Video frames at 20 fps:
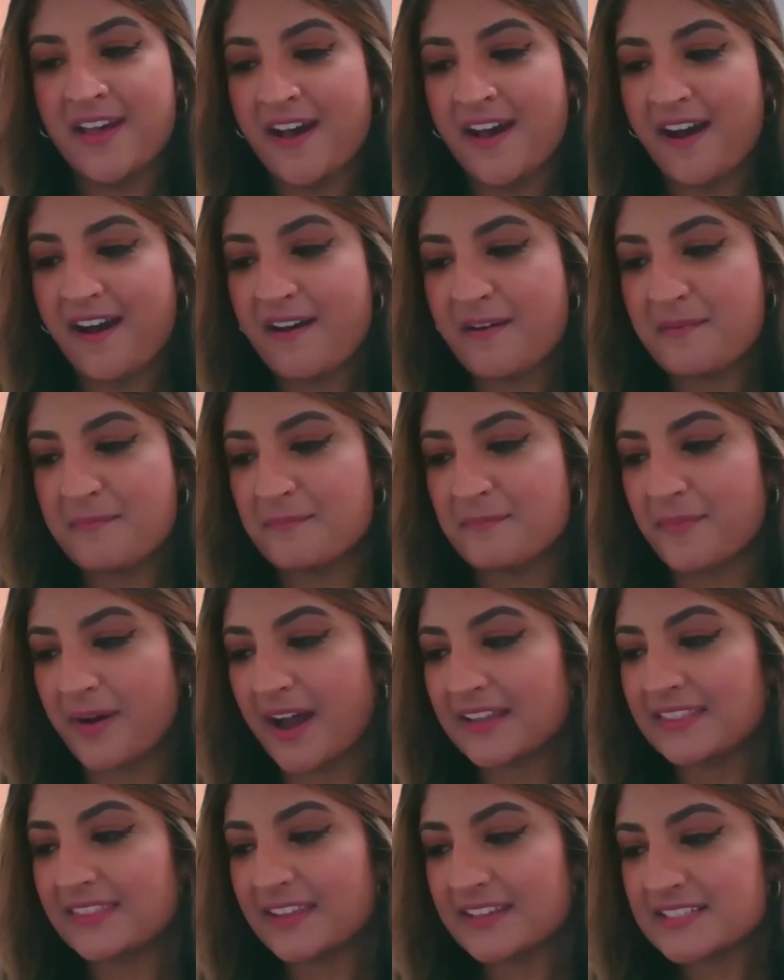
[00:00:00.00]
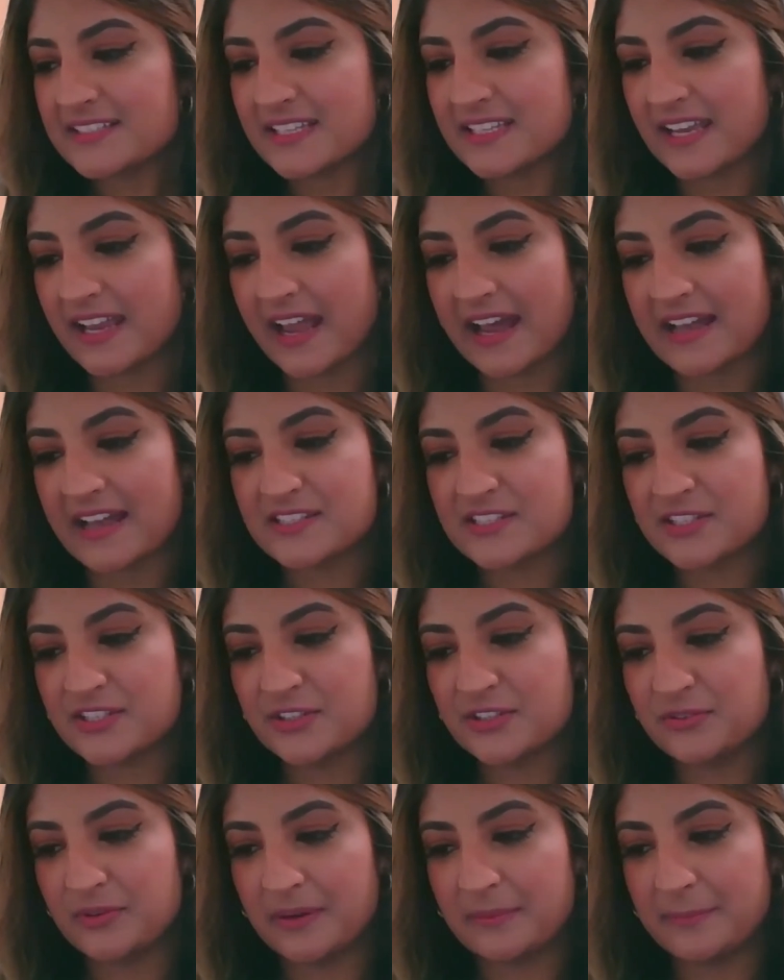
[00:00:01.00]
I'd like to ask
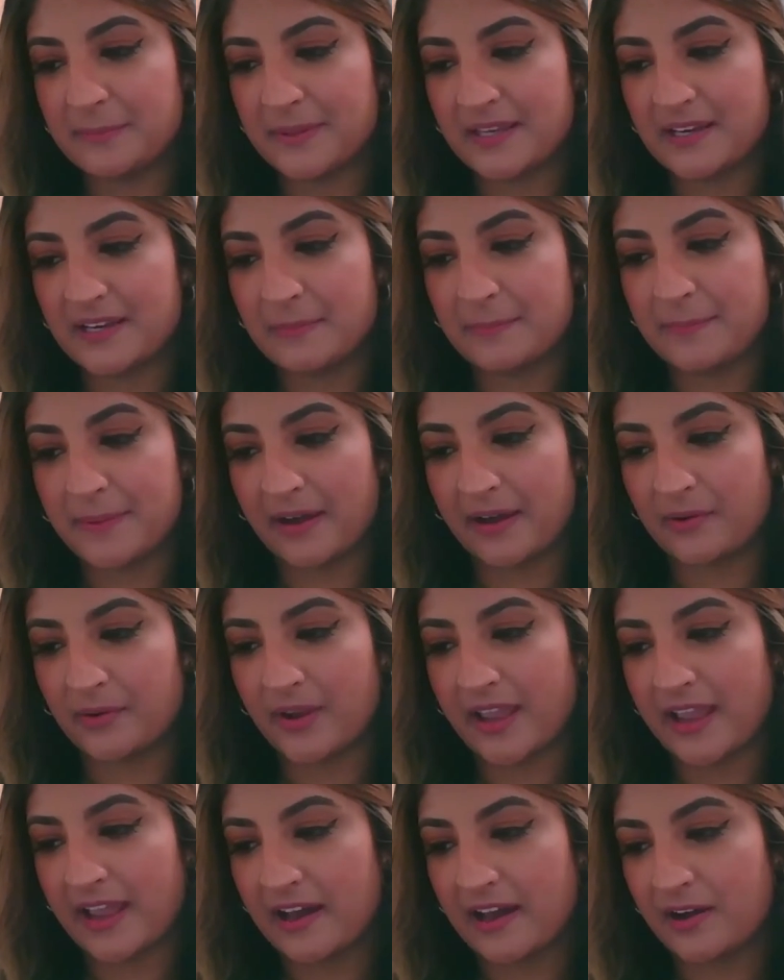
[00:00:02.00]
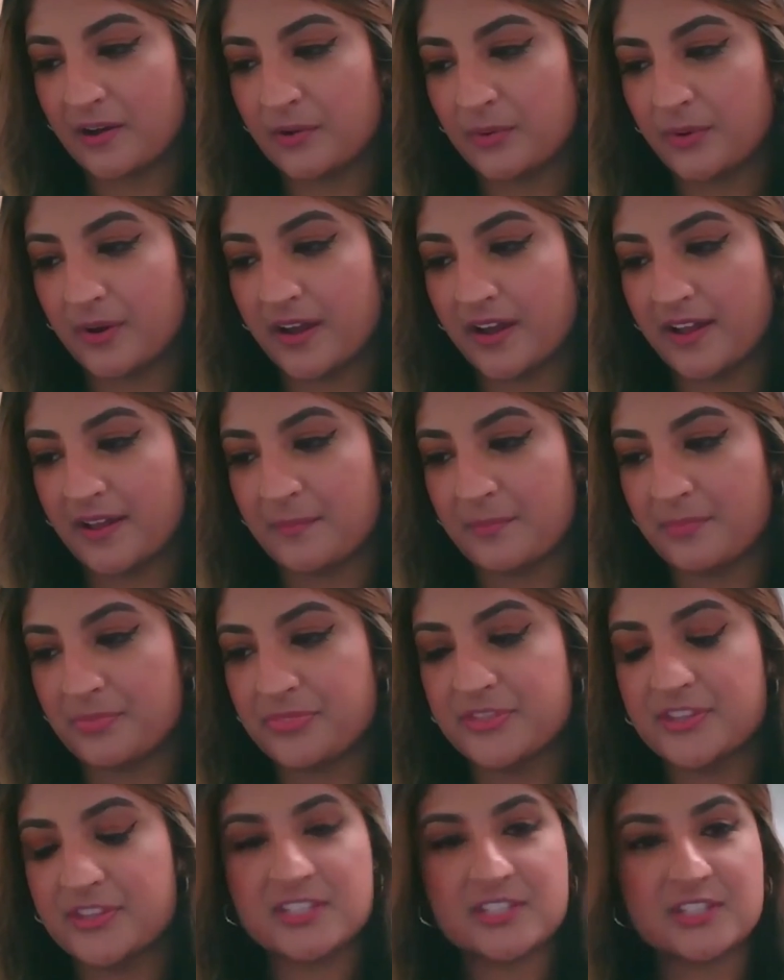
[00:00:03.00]
you a bit about how
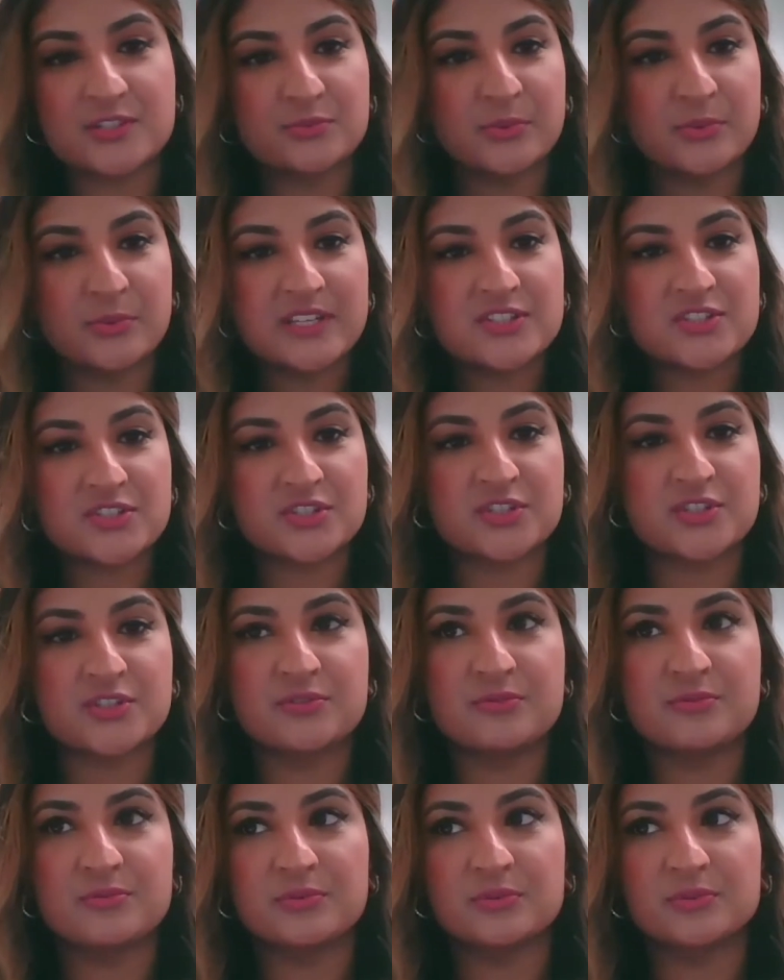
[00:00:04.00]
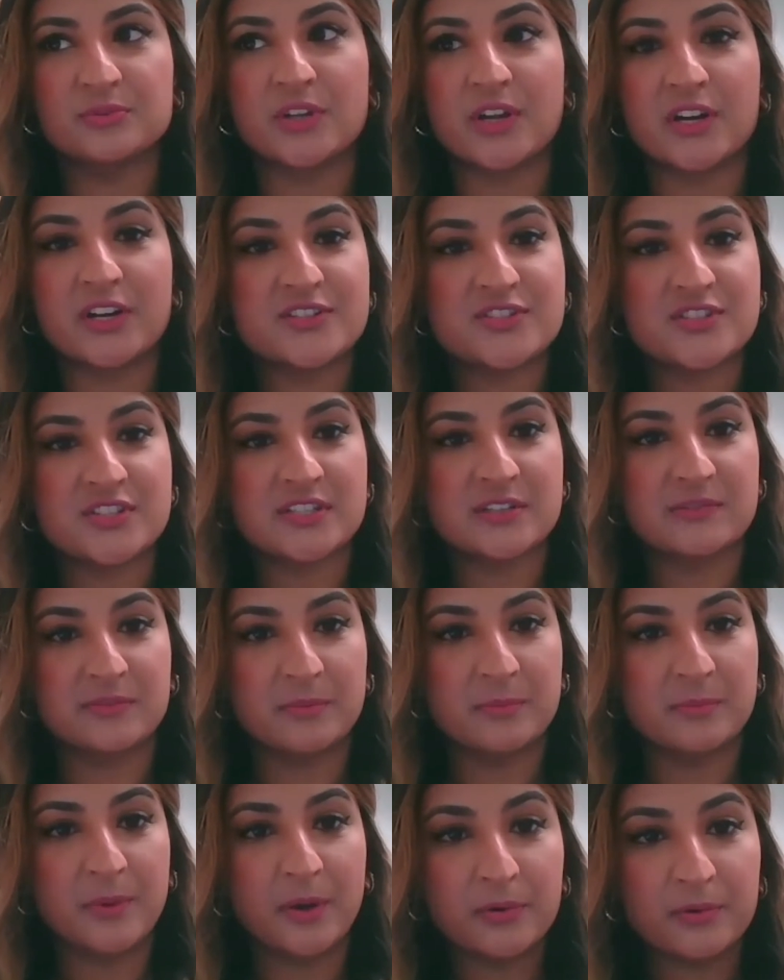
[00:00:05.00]
the switch to largely
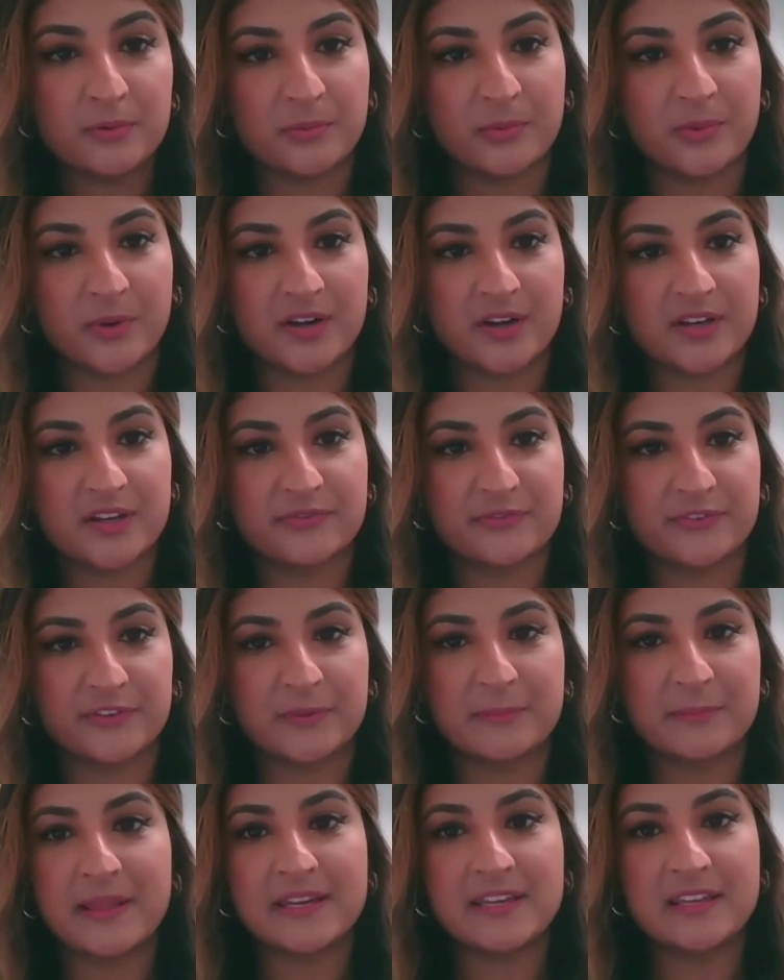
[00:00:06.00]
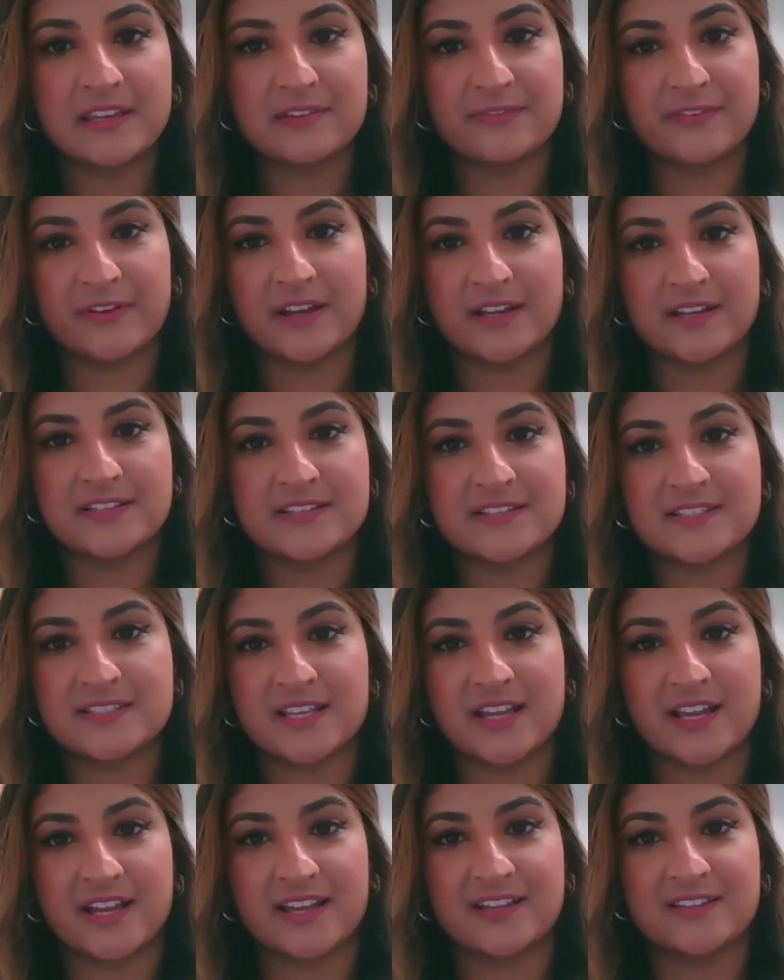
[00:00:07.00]
remote work for many of us
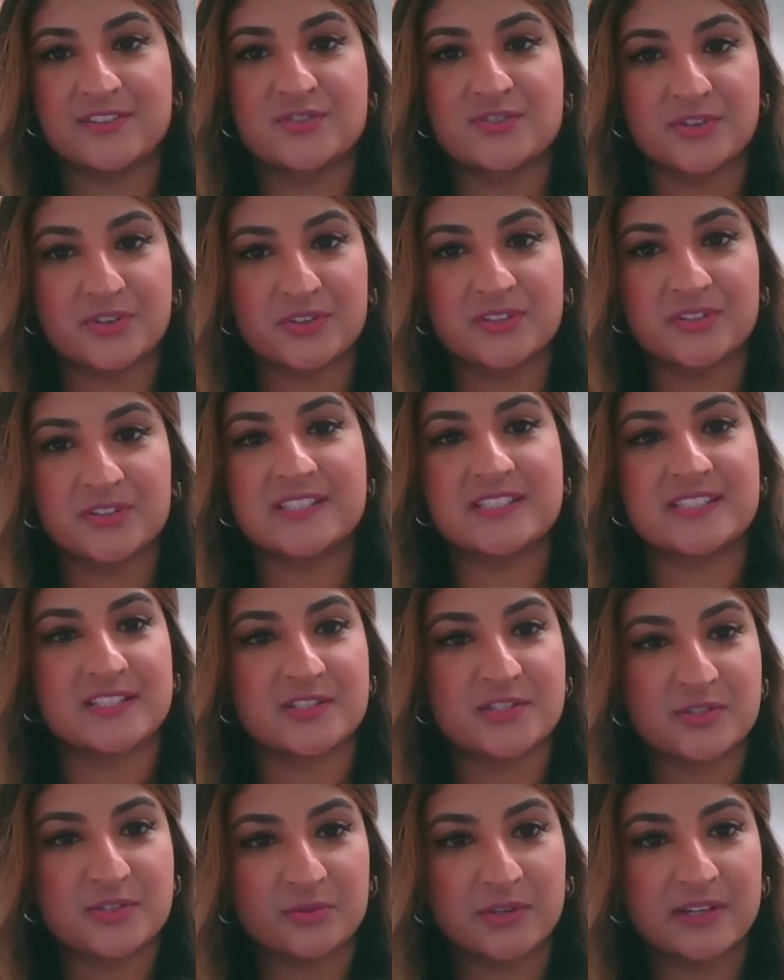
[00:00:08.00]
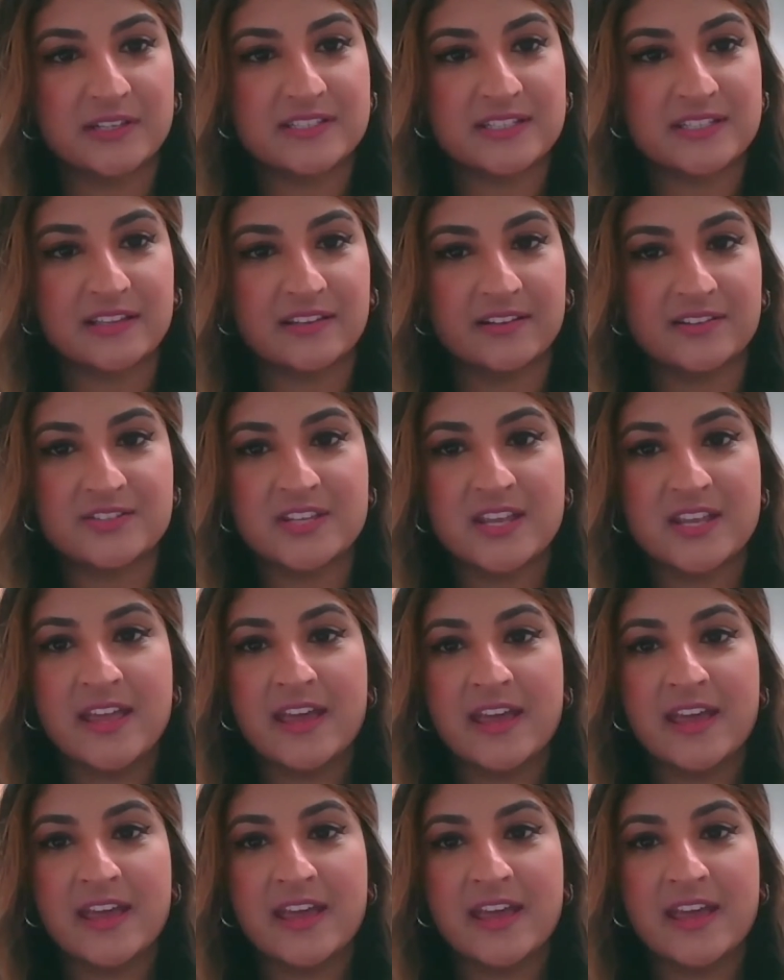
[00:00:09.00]
journalists and storytellers,